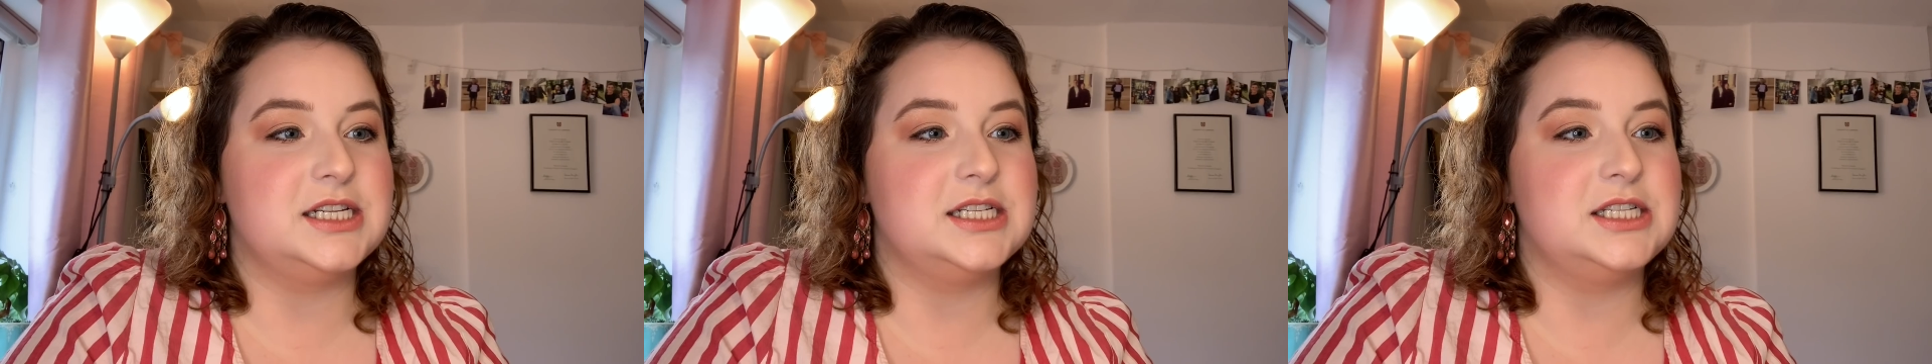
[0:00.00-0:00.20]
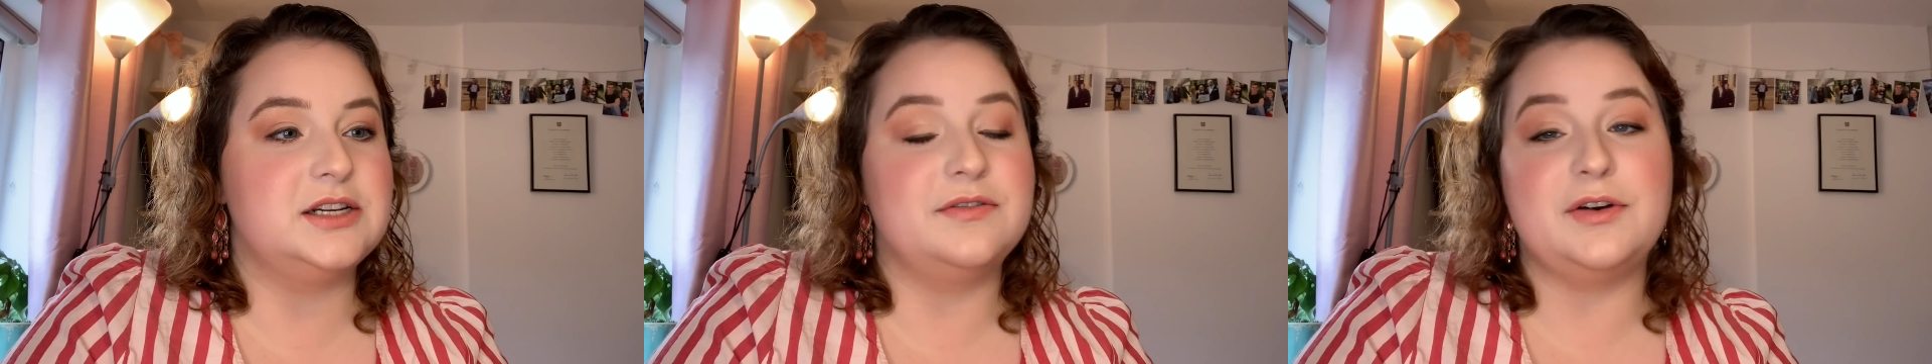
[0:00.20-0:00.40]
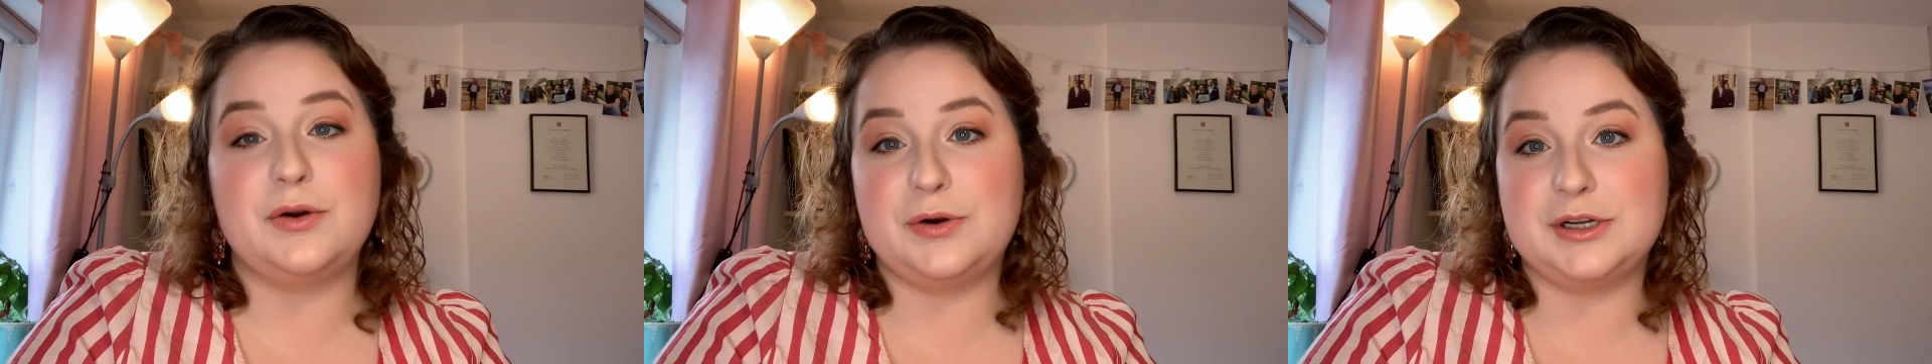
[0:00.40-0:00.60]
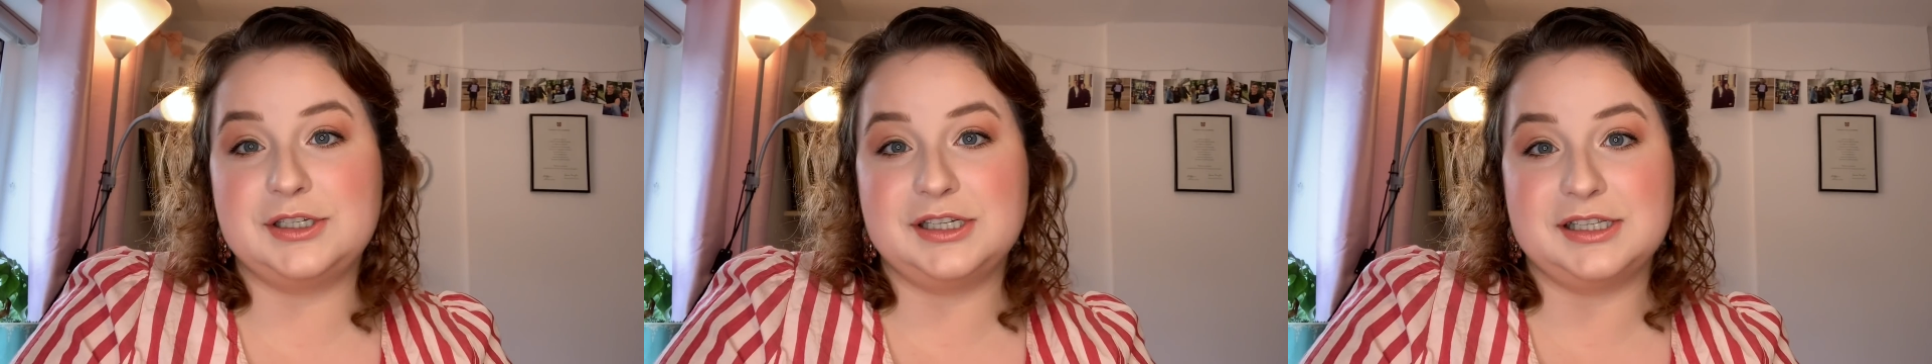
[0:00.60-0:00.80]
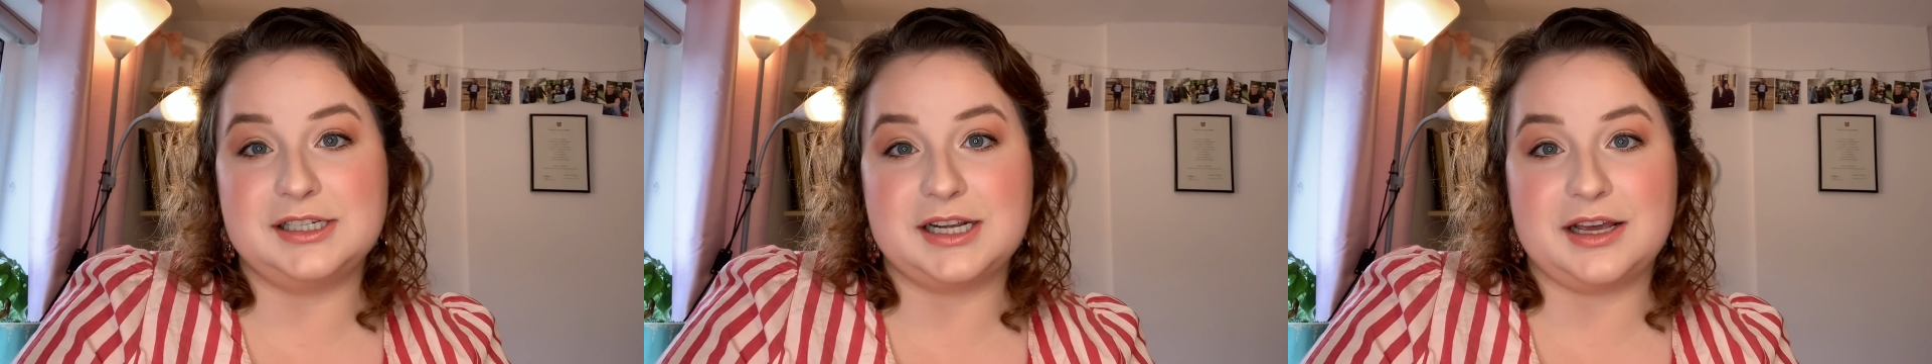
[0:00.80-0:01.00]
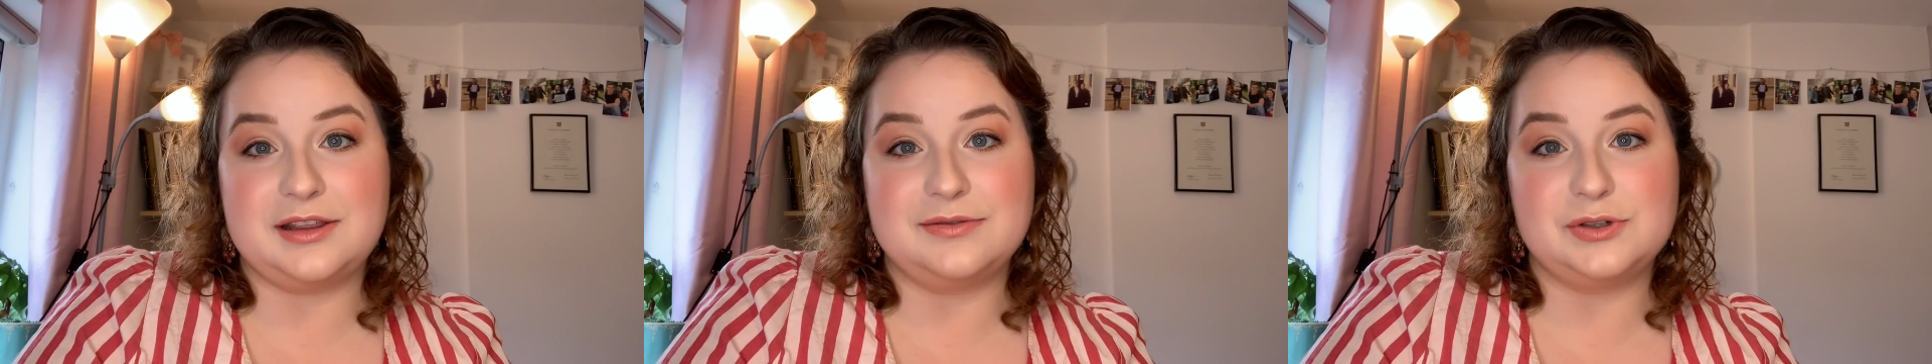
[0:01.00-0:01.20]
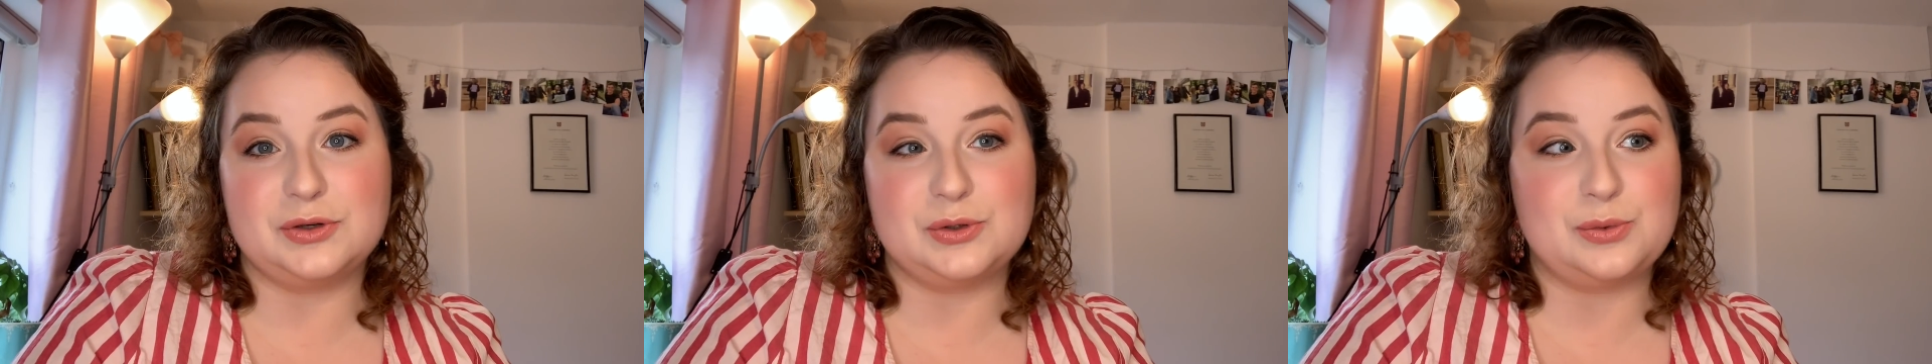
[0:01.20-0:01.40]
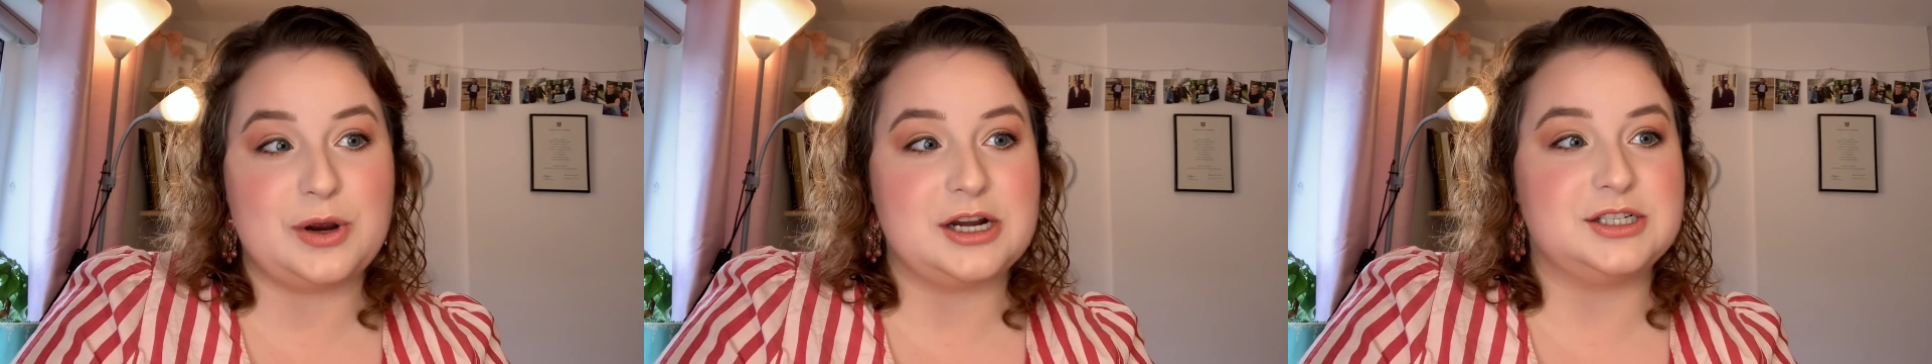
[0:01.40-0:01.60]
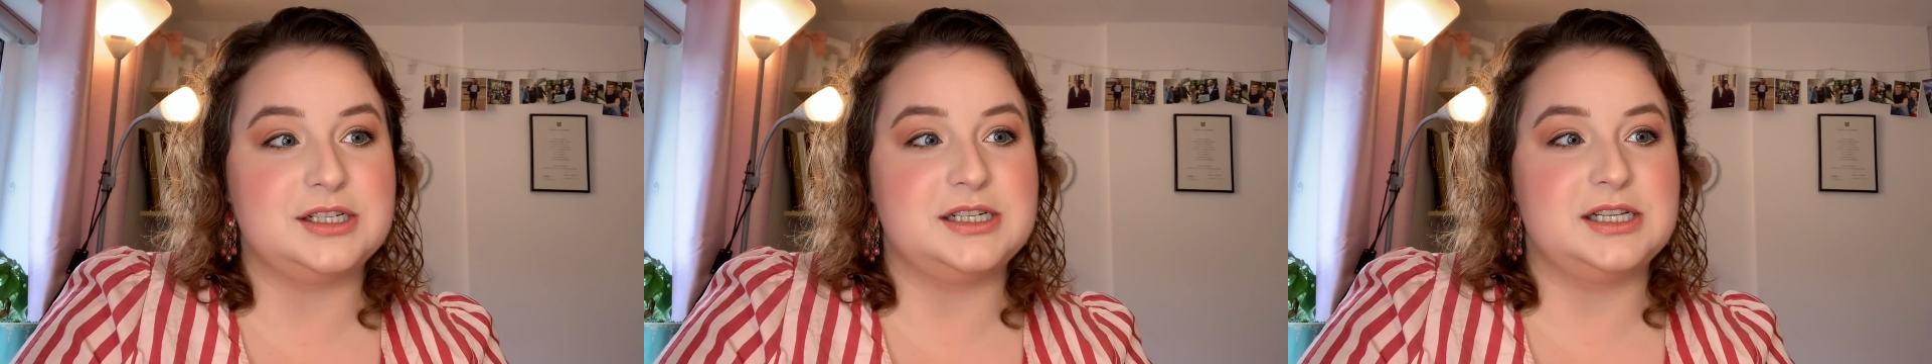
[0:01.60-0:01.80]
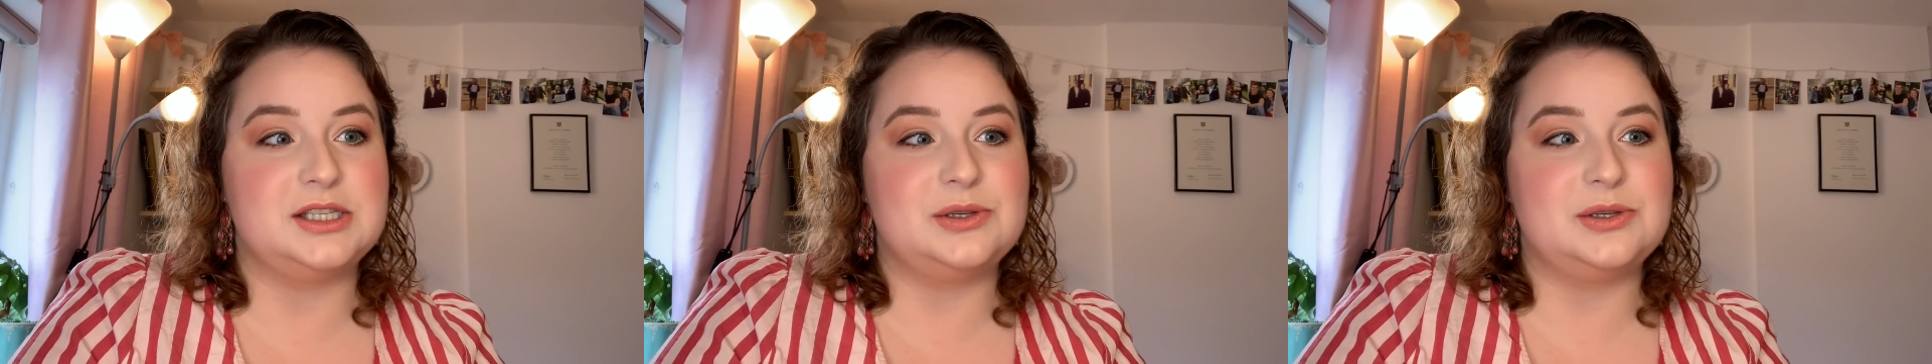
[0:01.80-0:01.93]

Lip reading: devoted to the death of George Washington.